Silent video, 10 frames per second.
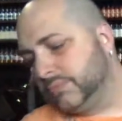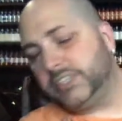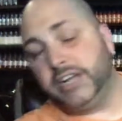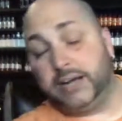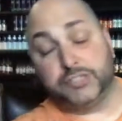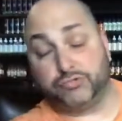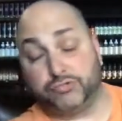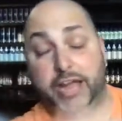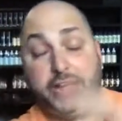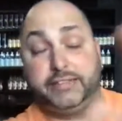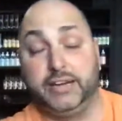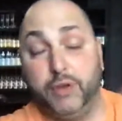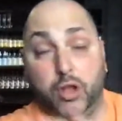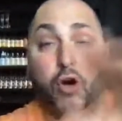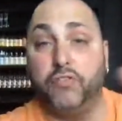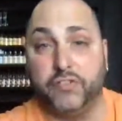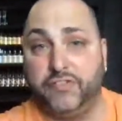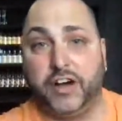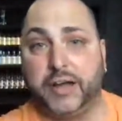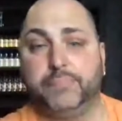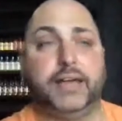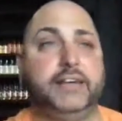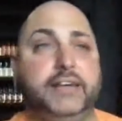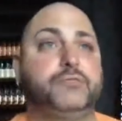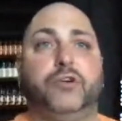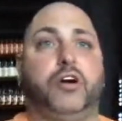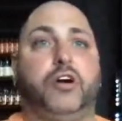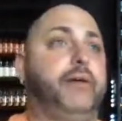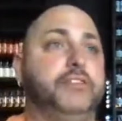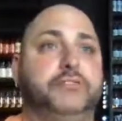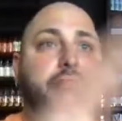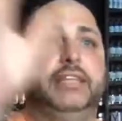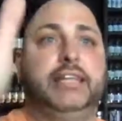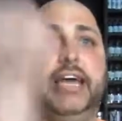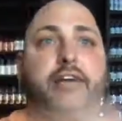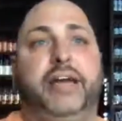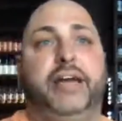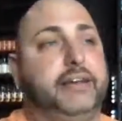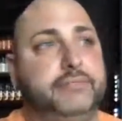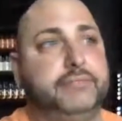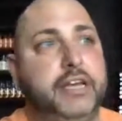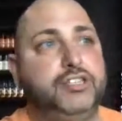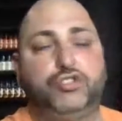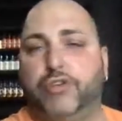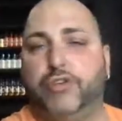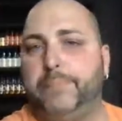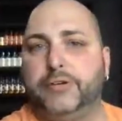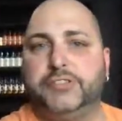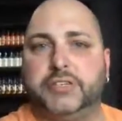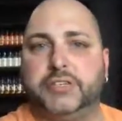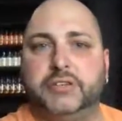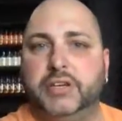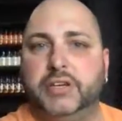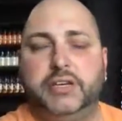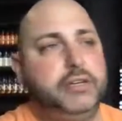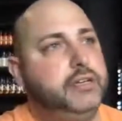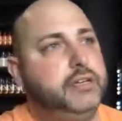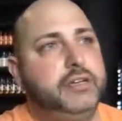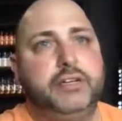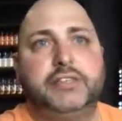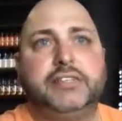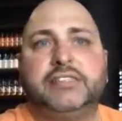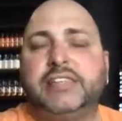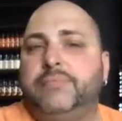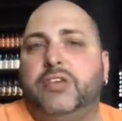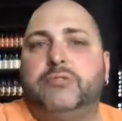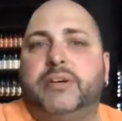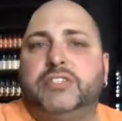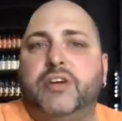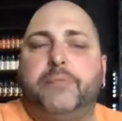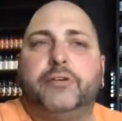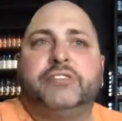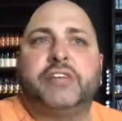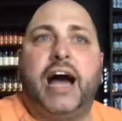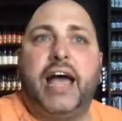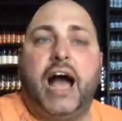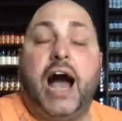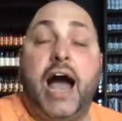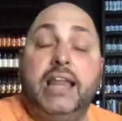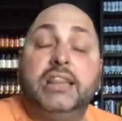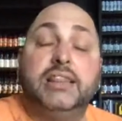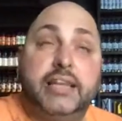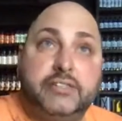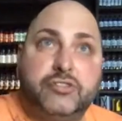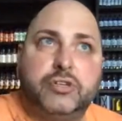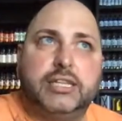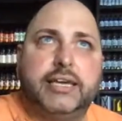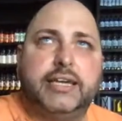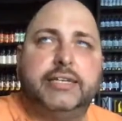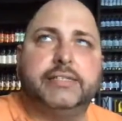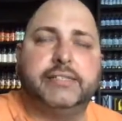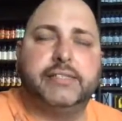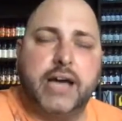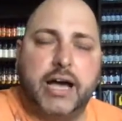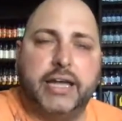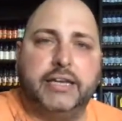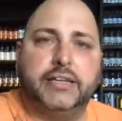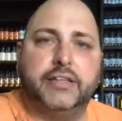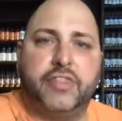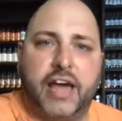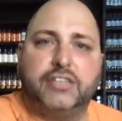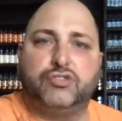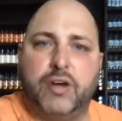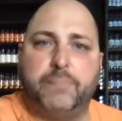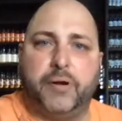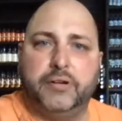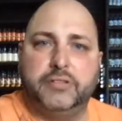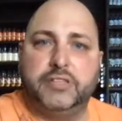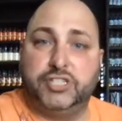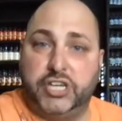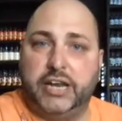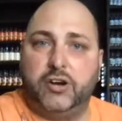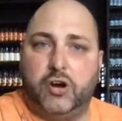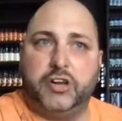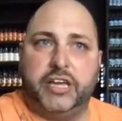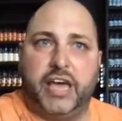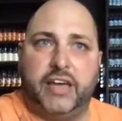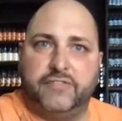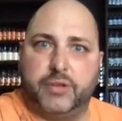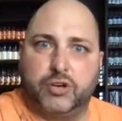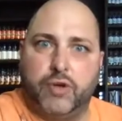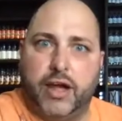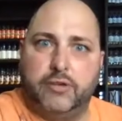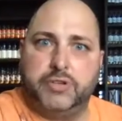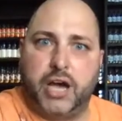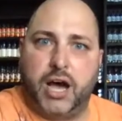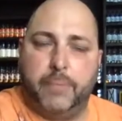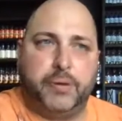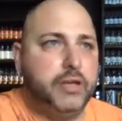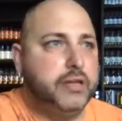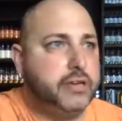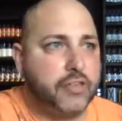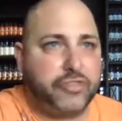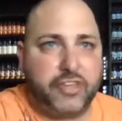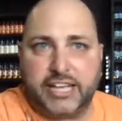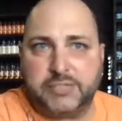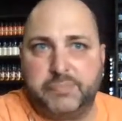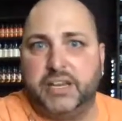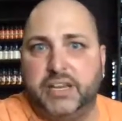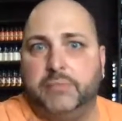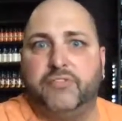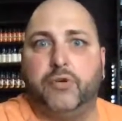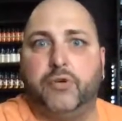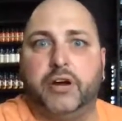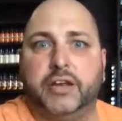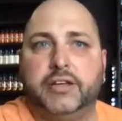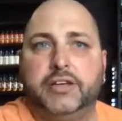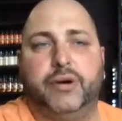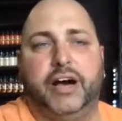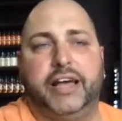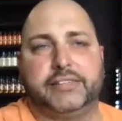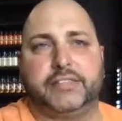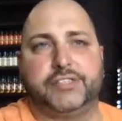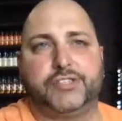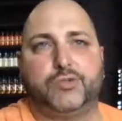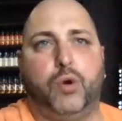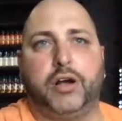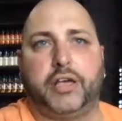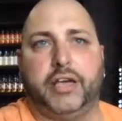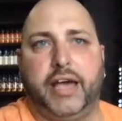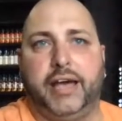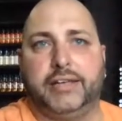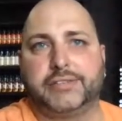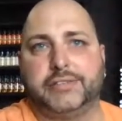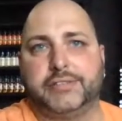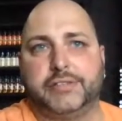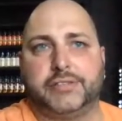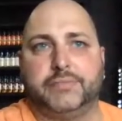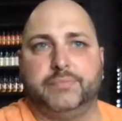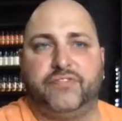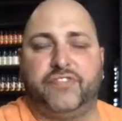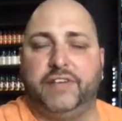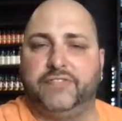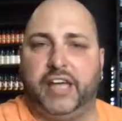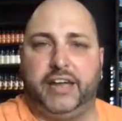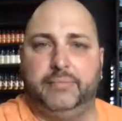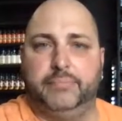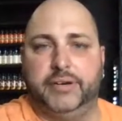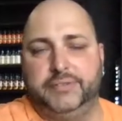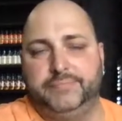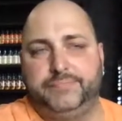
now I'm just ranting. I'm all over the fucking place. We're talking about liquid and drippers and it's like the same thing with my drippers. I I literally designed that dripper, the Jenna RDA, from the ground up. Nothing has been done before on it. Well, I guess the squonky has because it's a 510, but and